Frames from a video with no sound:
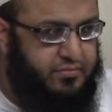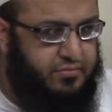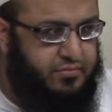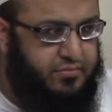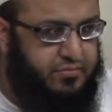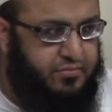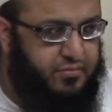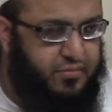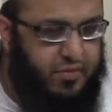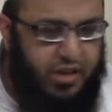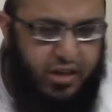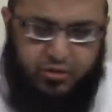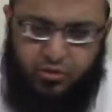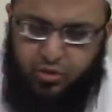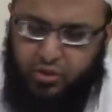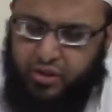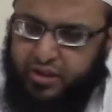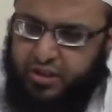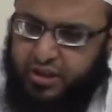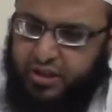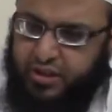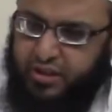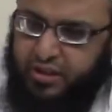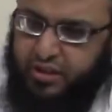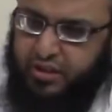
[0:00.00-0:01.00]
There's
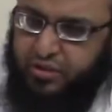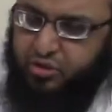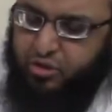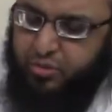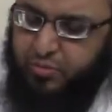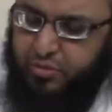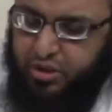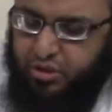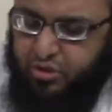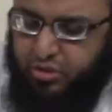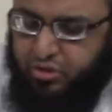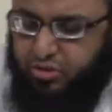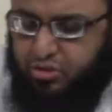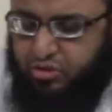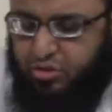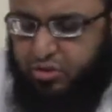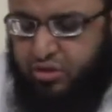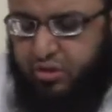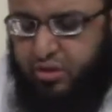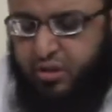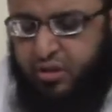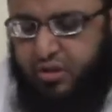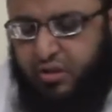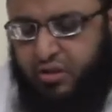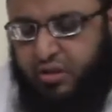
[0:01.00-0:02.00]
one thing that needs to be
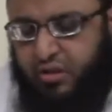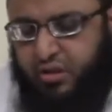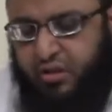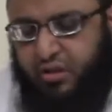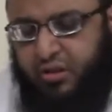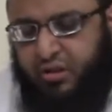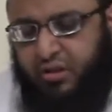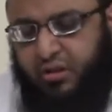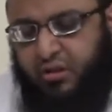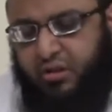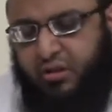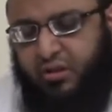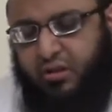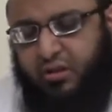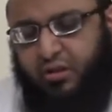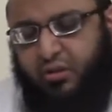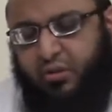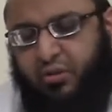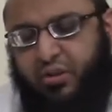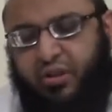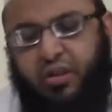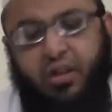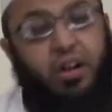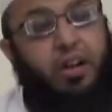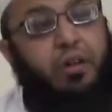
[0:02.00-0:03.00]
understood.
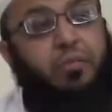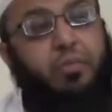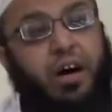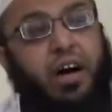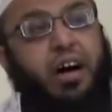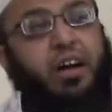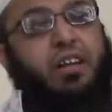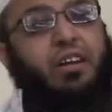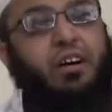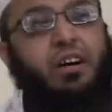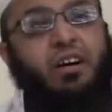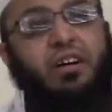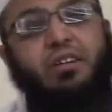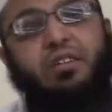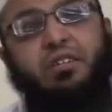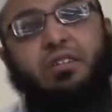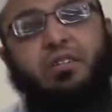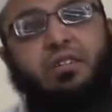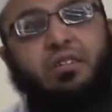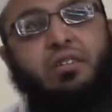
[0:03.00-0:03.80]
With ibadah,